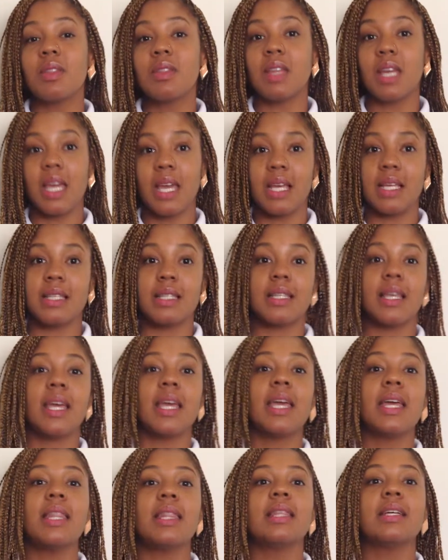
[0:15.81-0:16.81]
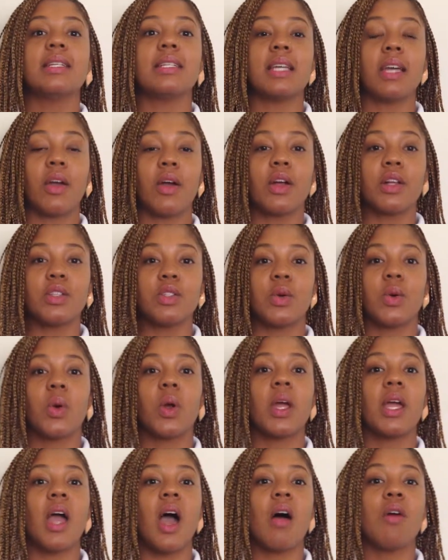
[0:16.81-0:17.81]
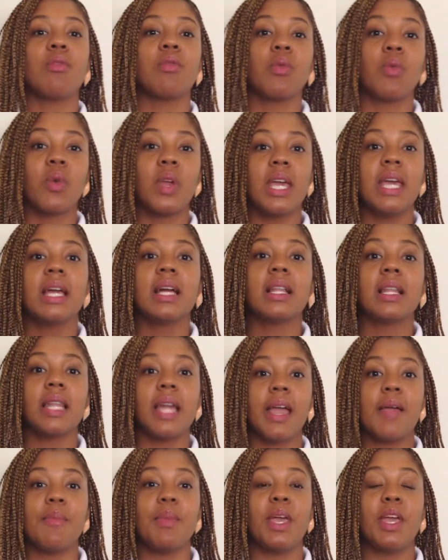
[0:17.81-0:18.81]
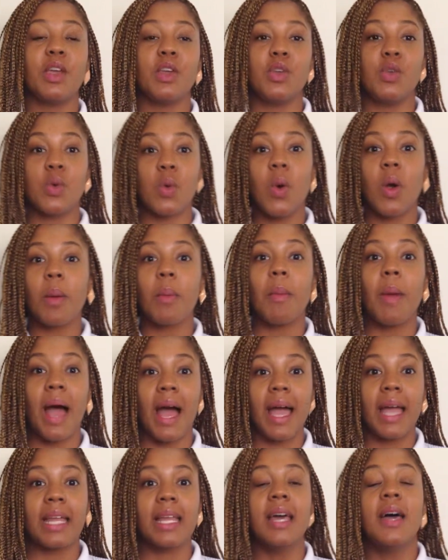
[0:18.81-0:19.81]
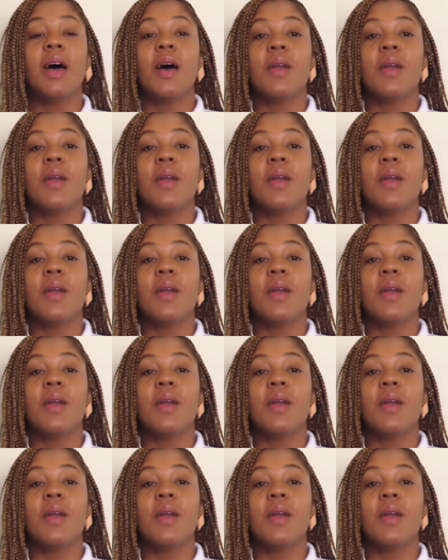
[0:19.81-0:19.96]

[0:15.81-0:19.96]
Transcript: things in the territory of reclaiming your mind.